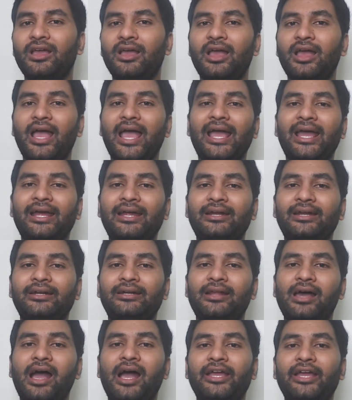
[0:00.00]

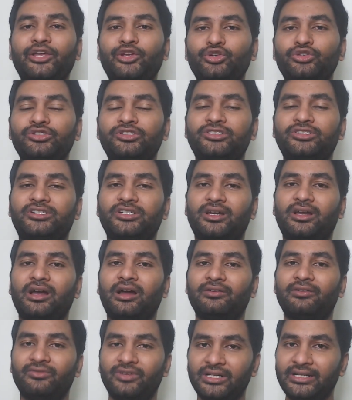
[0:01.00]
And I used
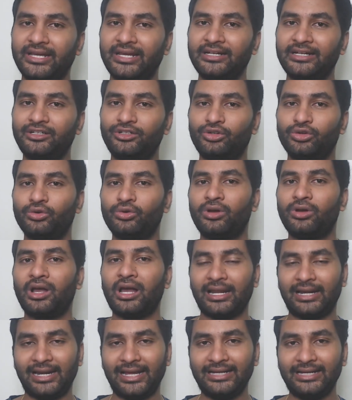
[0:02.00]
ConvertKit to
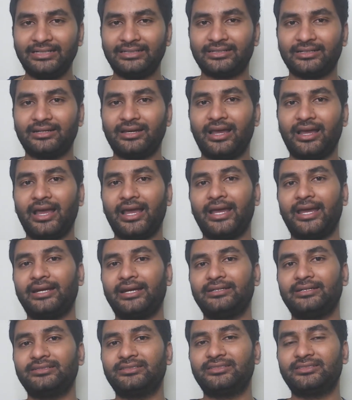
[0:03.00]
collect
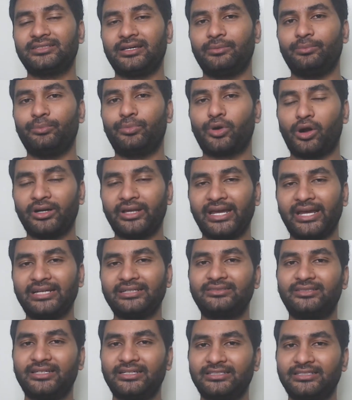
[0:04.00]
and
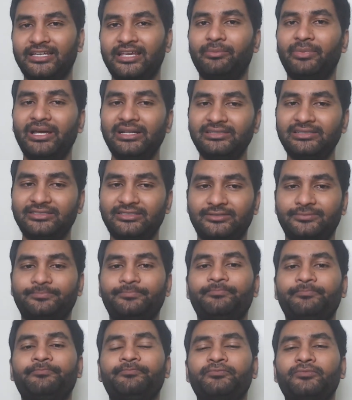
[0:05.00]
broadcast these emails.
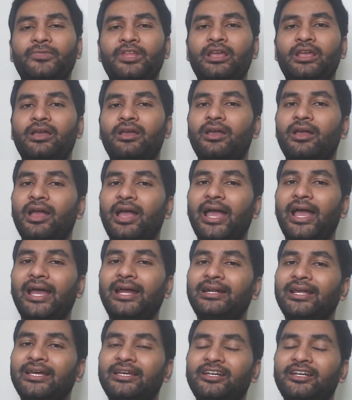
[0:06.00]

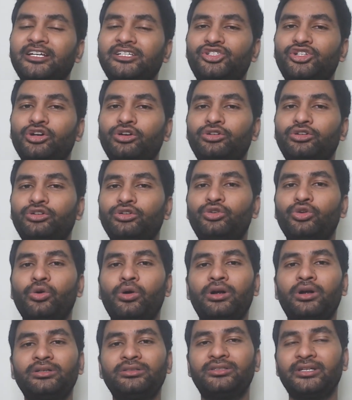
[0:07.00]
And I reached out to 2
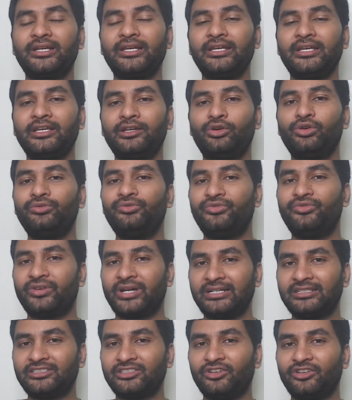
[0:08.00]
or 3 good
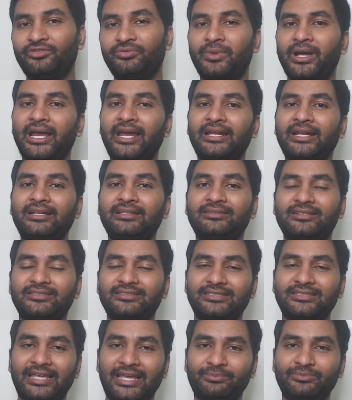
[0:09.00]
friends of mine in the
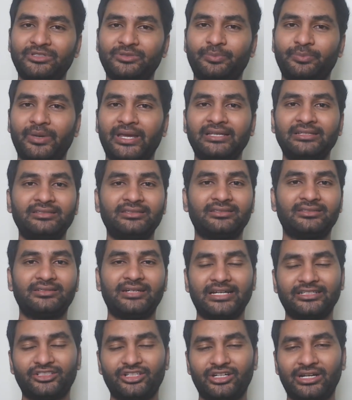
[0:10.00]
same space,
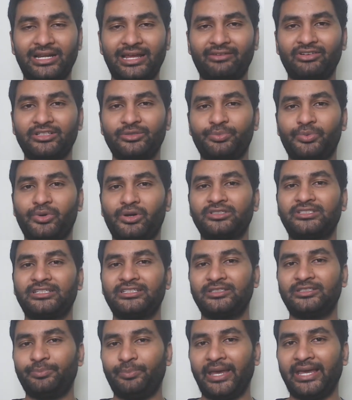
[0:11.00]
natural language processing
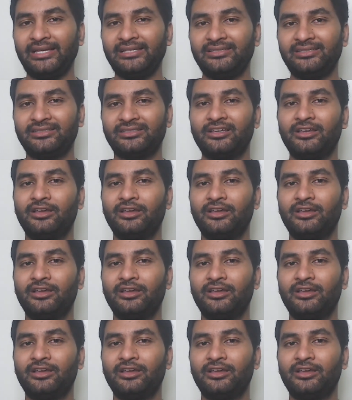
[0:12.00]
space,